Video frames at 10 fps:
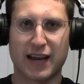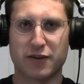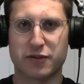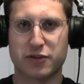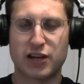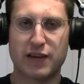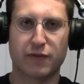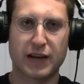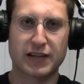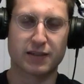
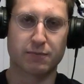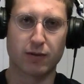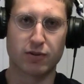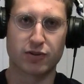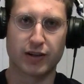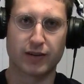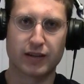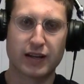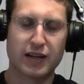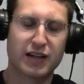Editor-in-Chief of ASE Publishing.
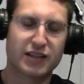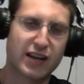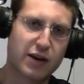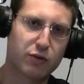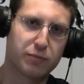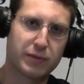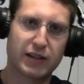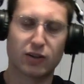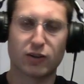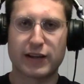Today we'll
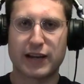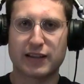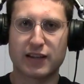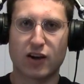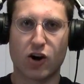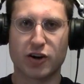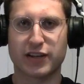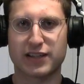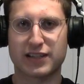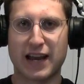be looking at the
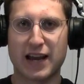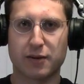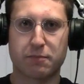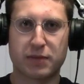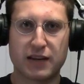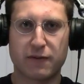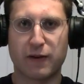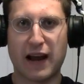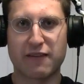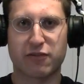Arctic Sound
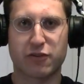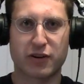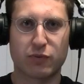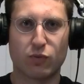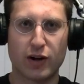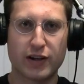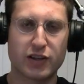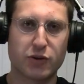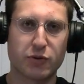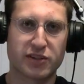
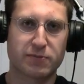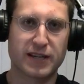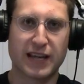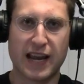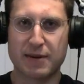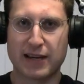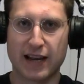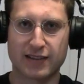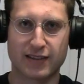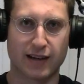P531 USB gaming
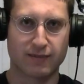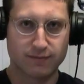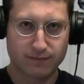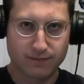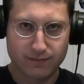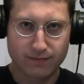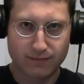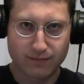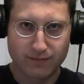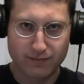headset.
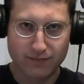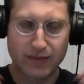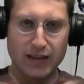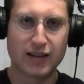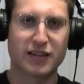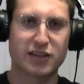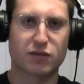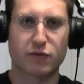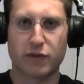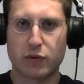This
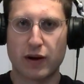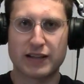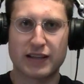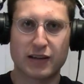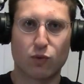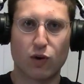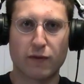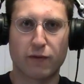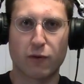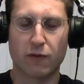is review ID
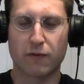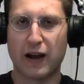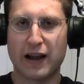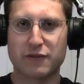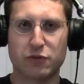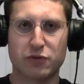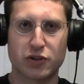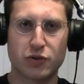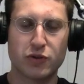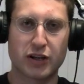
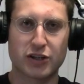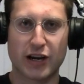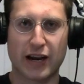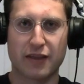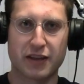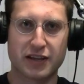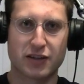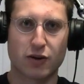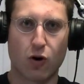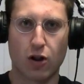14522. You can check out this
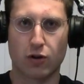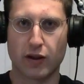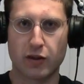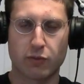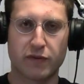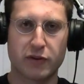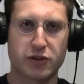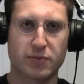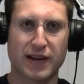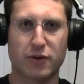and all our other
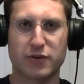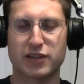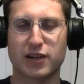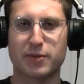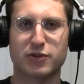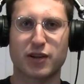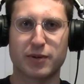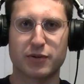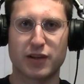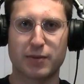reviews by going to
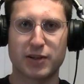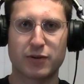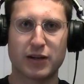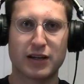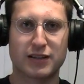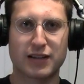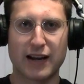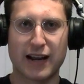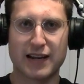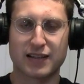
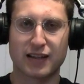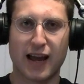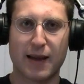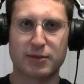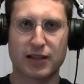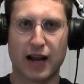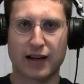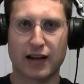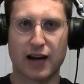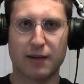
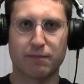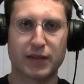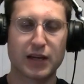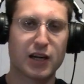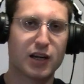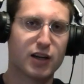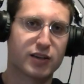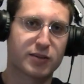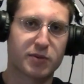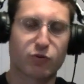www.ASELabs.com.
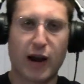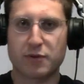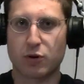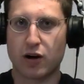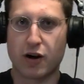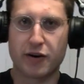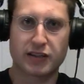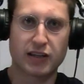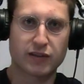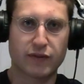Subscribe to our
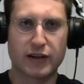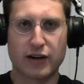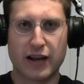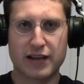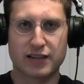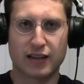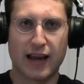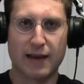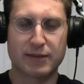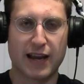RSS feed on ASE
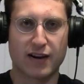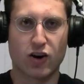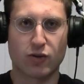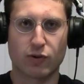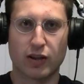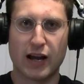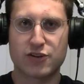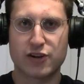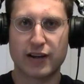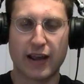Labs and Hardware
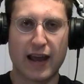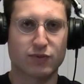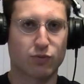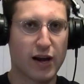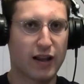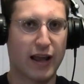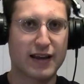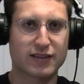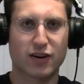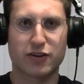Logic, as well
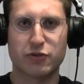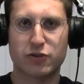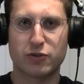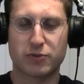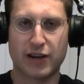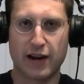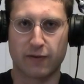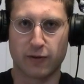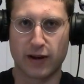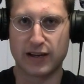as our YouTube
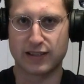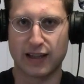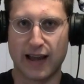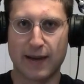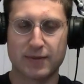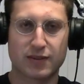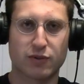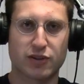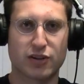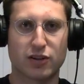channel for ASE Labs,
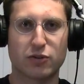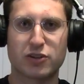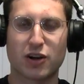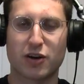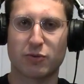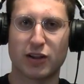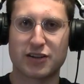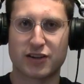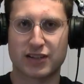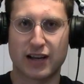which includes Hardware
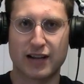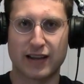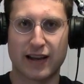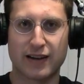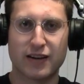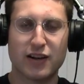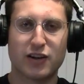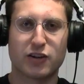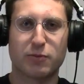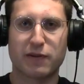Logic's content.
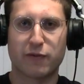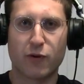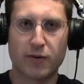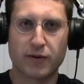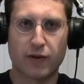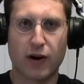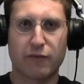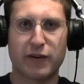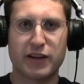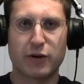You'll be informed of
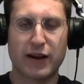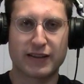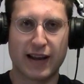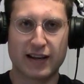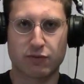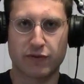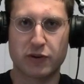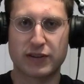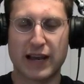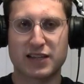our video and text
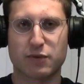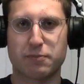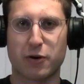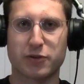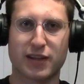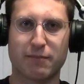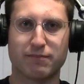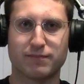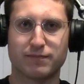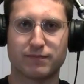reviews as we post them.